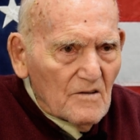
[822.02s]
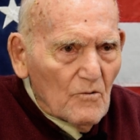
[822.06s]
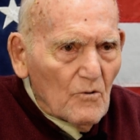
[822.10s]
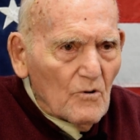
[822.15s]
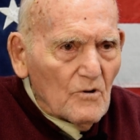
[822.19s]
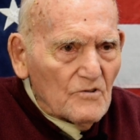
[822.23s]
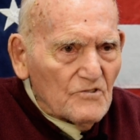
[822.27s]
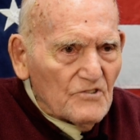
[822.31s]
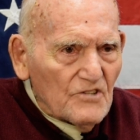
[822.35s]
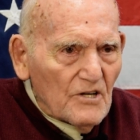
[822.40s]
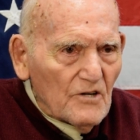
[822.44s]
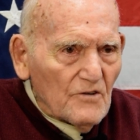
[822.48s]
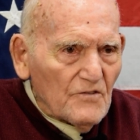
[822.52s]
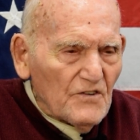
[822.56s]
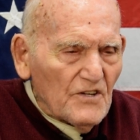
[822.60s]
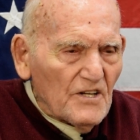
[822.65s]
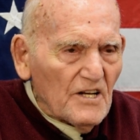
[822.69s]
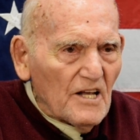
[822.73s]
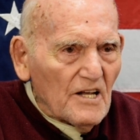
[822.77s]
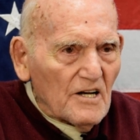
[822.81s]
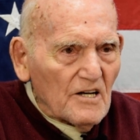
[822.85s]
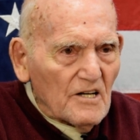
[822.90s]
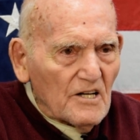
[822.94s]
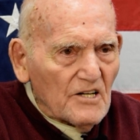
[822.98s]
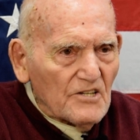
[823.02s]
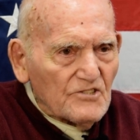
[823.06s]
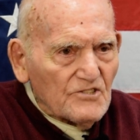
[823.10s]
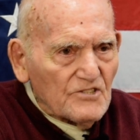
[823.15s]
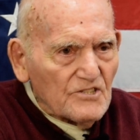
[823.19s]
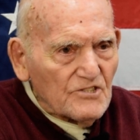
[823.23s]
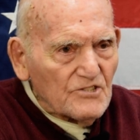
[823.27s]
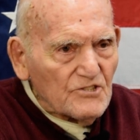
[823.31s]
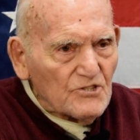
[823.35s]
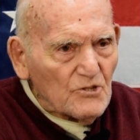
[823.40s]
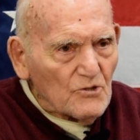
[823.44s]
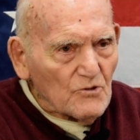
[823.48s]
Well, Delphine had a
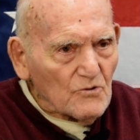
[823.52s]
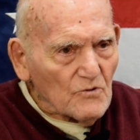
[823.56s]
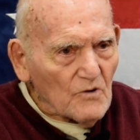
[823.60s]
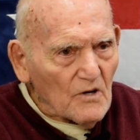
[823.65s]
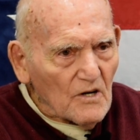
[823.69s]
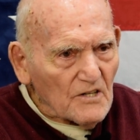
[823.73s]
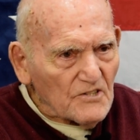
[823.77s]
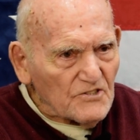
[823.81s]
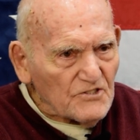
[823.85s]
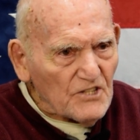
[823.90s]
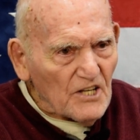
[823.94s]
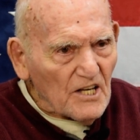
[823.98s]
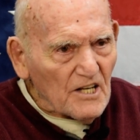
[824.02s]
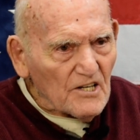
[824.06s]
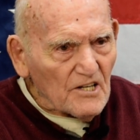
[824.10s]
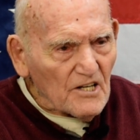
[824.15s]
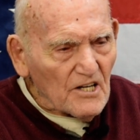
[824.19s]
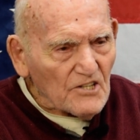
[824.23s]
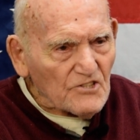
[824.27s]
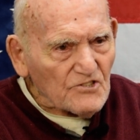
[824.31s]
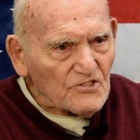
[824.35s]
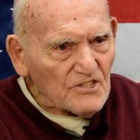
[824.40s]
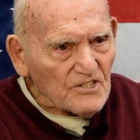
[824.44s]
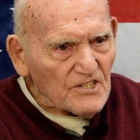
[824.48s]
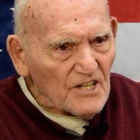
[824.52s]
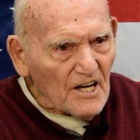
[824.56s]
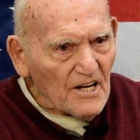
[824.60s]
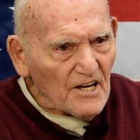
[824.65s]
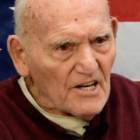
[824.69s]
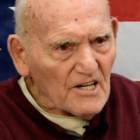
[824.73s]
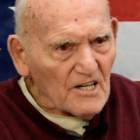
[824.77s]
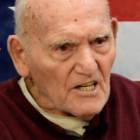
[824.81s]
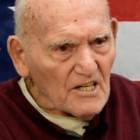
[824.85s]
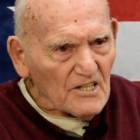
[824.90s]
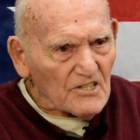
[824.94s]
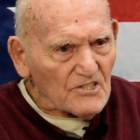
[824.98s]
license too. She had a license, I
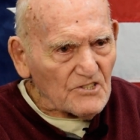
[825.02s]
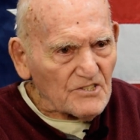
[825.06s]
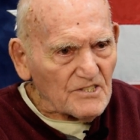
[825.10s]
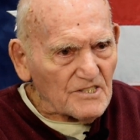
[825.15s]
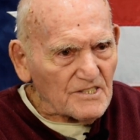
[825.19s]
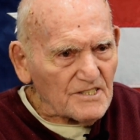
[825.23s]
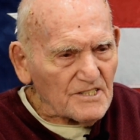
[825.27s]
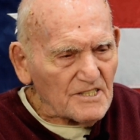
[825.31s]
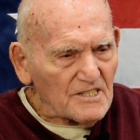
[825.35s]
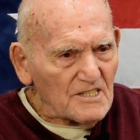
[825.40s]
had a license.